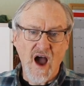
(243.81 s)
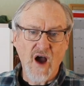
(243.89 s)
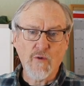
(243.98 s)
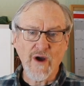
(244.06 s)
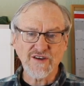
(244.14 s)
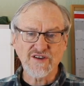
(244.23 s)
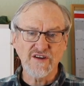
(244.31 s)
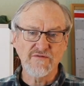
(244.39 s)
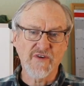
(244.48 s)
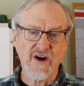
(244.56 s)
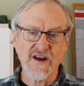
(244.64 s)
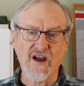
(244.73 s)
A
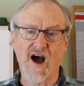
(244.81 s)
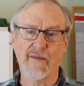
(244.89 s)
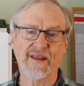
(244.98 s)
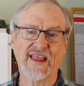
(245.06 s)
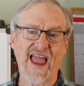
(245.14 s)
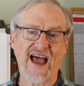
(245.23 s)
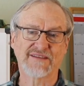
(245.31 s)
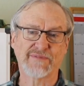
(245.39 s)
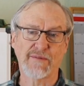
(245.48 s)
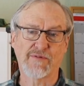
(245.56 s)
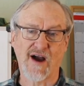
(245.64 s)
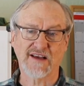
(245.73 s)
question very commonly asked
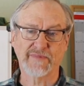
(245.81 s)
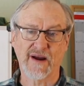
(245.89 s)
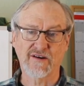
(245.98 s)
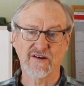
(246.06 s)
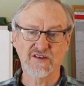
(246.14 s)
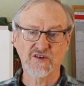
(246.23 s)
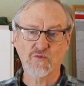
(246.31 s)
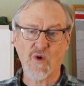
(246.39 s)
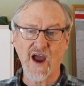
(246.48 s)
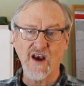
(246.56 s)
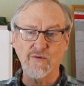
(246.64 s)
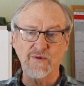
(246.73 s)
by prospectors is
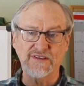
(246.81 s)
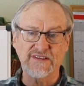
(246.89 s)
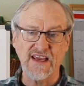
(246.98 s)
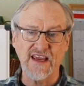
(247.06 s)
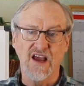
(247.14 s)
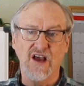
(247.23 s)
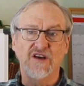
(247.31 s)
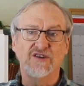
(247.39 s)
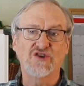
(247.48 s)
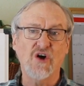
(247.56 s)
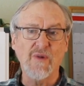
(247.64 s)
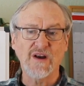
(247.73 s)
why did we see
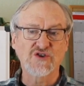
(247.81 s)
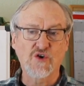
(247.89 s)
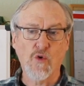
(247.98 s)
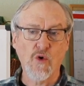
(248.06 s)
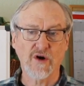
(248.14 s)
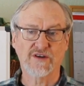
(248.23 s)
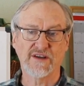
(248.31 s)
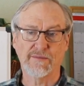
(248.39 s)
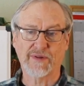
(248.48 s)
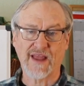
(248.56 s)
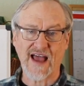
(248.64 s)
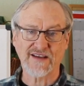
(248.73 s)
so much quartz
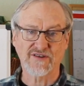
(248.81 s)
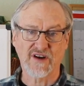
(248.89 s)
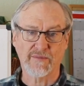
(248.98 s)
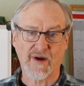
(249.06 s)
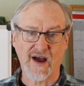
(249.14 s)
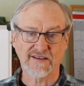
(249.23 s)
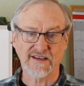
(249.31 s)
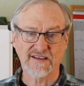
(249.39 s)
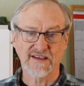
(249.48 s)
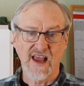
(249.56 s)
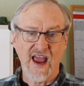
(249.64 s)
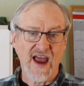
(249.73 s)
in placer
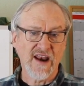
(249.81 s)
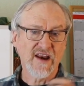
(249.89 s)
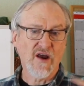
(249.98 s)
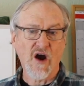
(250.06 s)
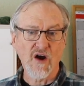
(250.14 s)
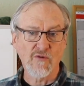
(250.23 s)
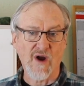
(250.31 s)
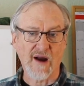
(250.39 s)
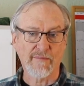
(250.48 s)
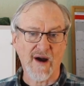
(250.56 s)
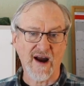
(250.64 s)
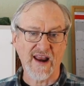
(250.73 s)
deposits and in hard
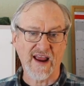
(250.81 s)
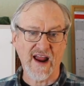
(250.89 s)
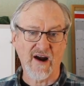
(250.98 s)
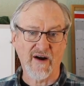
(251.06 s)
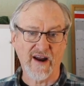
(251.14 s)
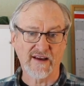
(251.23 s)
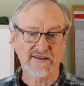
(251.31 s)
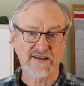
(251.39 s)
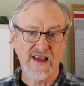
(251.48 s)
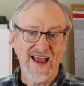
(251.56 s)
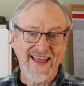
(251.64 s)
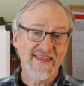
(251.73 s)
rock mining areas?
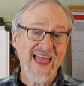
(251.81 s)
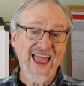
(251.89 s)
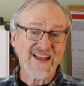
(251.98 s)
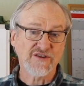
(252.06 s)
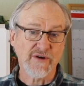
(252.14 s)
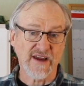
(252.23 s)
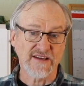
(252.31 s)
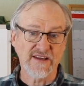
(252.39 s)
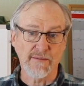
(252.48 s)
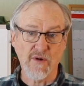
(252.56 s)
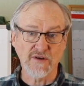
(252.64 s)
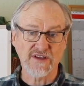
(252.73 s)
The answer is
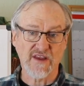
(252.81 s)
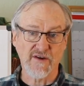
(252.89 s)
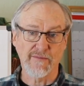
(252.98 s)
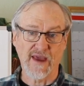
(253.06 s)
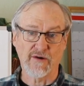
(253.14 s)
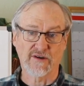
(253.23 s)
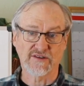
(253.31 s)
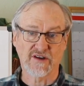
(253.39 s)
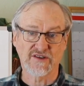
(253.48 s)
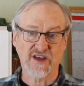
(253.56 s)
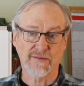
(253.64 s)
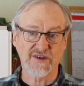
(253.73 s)
that most other minerals
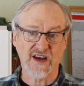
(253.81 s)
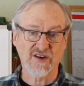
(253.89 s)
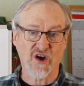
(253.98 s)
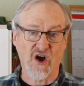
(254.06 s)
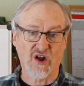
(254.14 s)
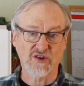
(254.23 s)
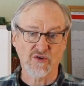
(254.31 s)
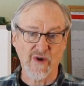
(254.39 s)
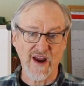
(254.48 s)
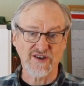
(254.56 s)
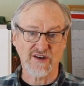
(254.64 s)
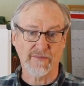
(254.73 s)
are subject to
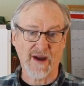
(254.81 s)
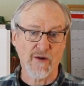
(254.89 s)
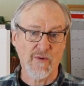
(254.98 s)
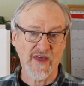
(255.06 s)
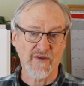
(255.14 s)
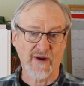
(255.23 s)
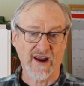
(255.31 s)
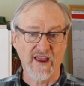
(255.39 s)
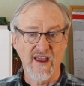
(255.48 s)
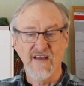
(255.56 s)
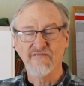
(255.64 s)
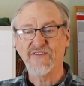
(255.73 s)
alteration by weathering.
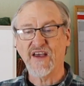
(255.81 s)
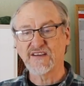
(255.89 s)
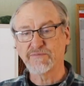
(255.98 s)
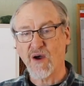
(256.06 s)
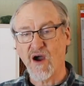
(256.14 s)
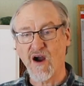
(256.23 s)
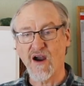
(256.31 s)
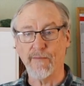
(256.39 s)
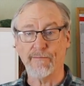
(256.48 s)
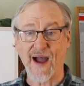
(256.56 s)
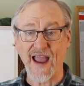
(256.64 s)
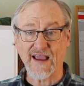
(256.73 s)
Felspar
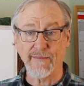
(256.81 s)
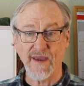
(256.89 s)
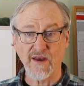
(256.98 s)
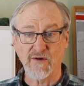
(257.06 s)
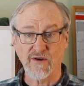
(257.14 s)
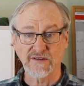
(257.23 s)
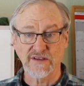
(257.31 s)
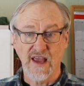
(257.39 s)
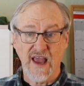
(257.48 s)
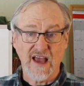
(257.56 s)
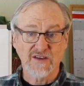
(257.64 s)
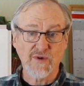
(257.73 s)
and mica minerals,
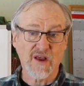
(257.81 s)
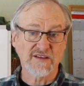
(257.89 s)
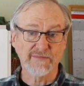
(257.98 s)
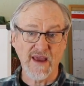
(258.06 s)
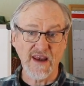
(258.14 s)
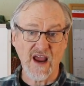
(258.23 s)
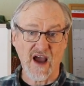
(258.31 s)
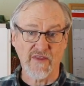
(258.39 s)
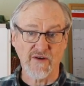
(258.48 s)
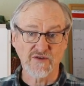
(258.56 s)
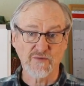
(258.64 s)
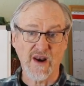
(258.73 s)
as well as many
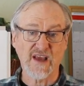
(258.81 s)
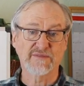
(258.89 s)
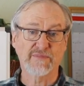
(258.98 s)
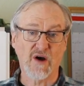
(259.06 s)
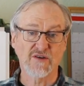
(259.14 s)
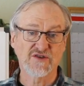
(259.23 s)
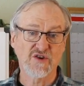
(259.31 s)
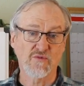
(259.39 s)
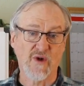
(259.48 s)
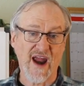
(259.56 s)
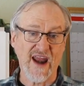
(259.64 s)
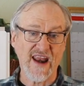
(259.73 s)
others when exposed to
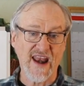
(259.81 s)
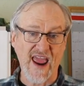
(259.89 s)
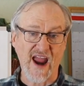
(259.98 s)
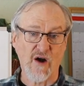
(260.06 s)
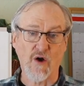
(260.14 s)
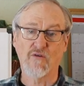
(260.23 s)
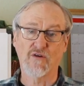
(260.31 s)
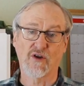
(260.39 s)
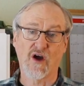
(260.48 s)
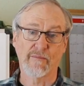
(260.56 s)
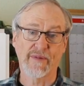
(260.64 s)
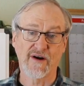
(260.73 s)
rain and air over
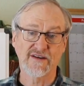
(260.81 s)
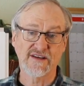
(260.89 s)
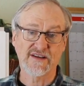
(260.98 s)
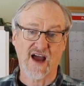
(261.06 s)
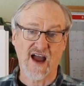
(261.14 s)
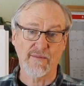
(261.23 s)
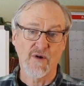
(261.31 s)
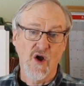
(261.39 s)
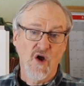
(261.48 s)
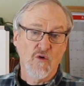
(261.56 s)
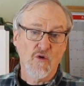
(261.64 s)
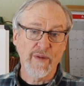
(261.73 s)
long periods of time,
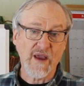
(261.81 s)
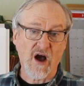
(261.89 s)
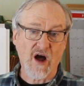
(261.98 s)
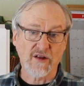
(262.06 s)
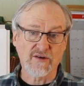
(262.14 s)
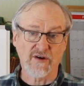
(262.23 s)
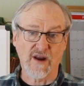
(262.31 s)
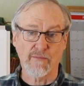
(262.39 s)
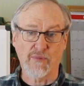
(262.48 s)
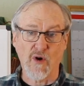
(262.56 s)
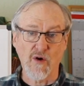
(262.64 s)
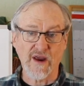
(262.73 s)
will be altered
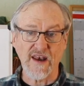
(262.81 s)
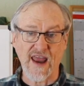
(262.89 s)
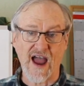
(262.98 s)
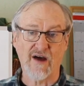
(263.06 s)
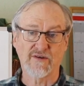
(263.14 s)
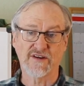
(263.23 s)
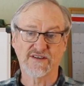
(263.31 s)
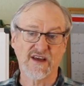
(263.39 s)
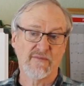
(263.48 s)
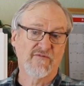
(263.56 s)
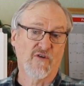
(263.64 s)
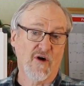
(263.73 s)
and broken down to
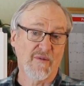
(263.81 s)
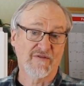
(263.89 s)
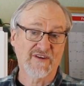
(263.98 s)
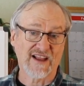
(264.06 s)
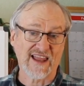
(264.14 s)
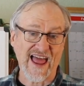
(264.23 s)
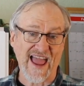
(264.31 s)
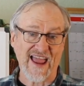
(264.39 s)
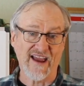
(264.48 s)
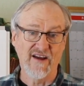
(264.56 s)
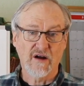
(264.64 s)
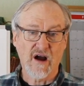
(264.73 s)
some form of
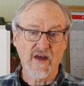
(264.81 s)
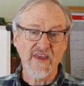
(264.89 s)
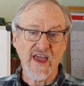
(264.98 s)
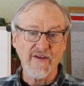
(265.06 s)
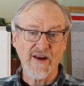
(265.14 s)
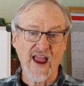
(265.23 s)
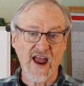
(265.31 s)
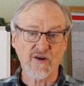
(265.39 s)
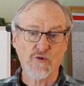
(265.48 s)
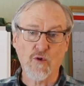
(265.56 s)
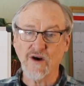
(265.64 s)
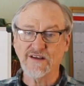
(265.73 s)
clay. On the other
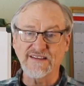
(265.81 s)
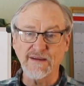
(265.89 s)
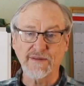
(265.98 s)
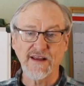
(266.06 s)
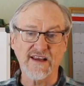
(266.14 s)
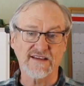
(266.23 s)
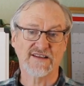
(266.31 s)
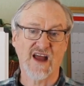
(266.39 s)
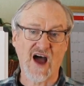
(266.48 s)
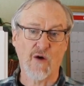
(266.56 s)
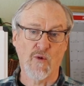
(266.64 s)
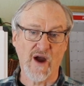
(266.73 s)
hand, quartz simply does
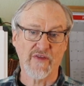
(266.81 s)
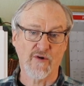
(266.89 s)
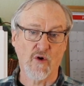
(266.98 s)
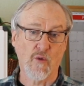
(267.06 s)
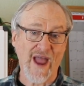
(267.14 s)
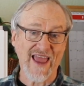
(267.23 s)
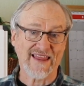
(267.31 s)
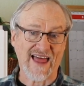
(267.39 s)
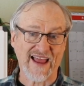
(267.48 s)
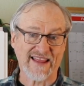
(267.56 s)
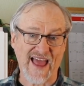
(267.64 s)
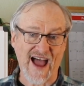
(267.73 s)
not weather away
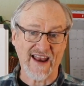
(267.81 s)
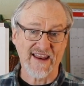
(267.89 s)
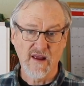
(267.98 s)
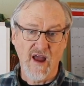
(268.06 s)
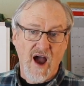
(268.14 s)
like that.